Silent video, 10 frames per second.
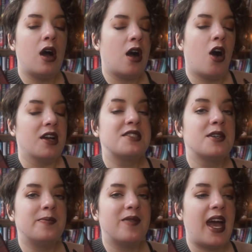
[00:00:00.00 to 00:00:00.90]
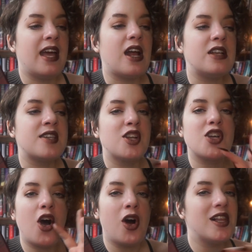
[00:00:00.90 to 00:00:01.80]
awesome and such
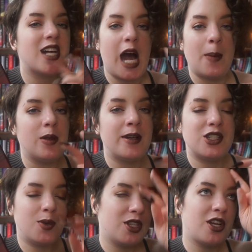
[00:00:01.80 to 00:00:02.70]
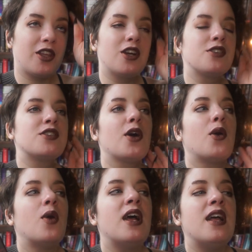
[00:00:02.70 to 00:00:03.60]
all a compliment to each other.
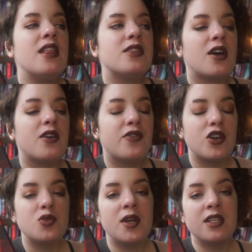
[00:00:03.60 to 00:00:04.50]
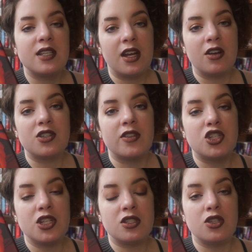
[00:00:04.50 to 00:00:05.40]
So the first one is a character that
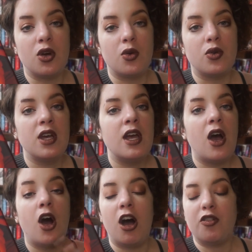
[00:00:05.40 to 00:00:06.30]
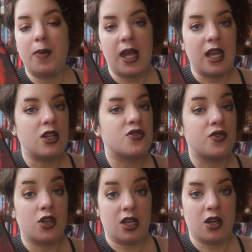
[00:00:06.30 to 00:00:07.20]
she's known off page
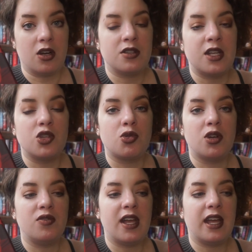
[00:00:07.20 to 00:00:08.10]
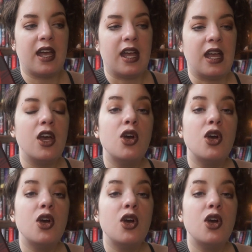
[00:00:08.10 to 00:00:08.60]
for years, and is sort of like a